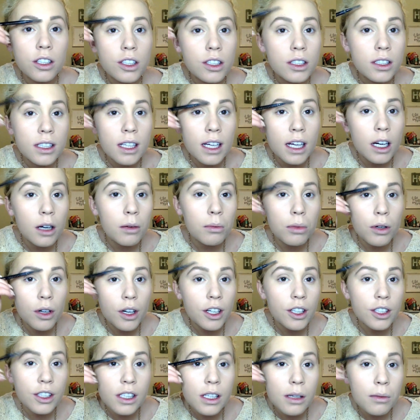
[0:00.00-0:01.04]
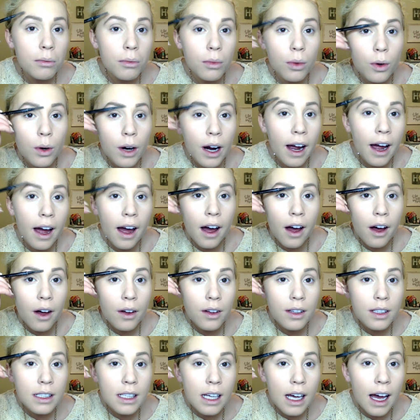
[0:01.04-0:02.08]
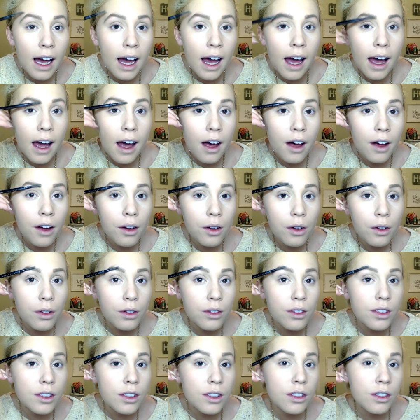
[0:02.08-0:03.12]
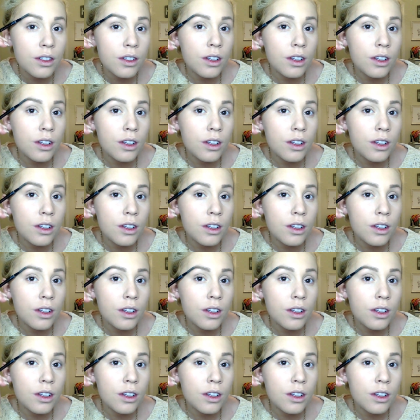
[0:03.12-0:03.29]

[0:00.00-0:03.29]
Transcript: Just gonna brush some brows out.